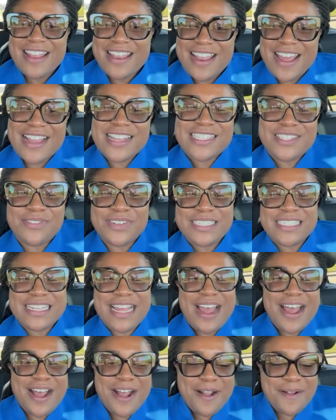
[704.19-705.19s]
Nice for
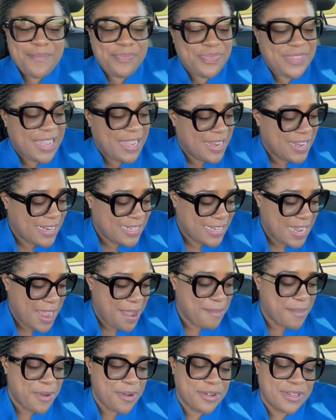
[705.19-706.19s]
taking the
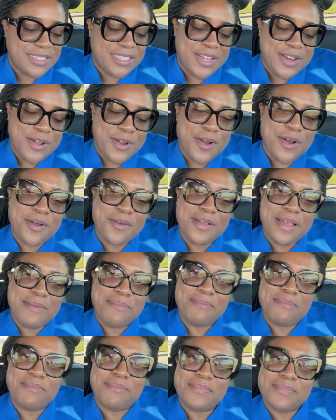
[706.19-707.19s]
time out, you know,
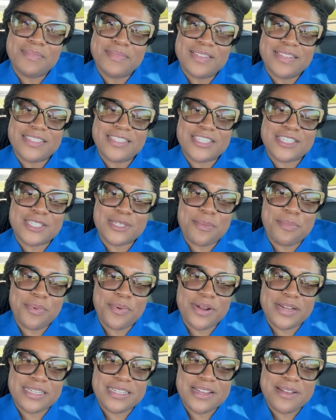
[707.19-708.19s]
and just
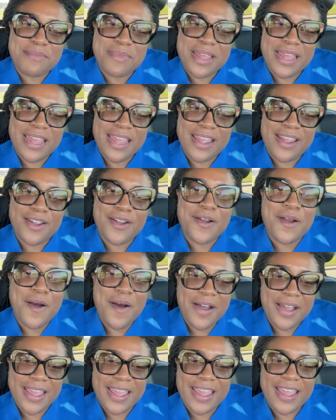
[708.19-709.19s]
supporting me here.
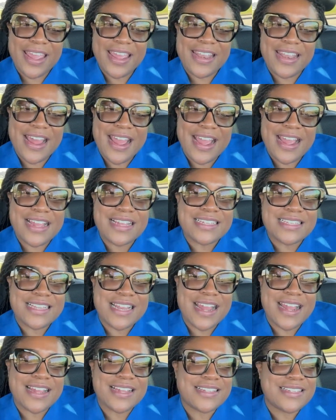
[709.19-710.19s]
Okay, nice,
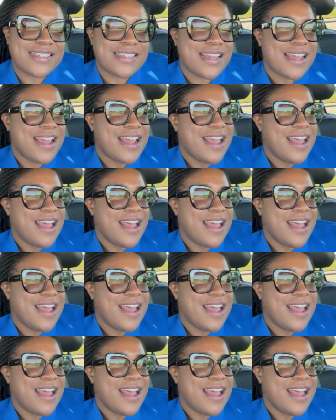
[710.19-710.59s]
nice.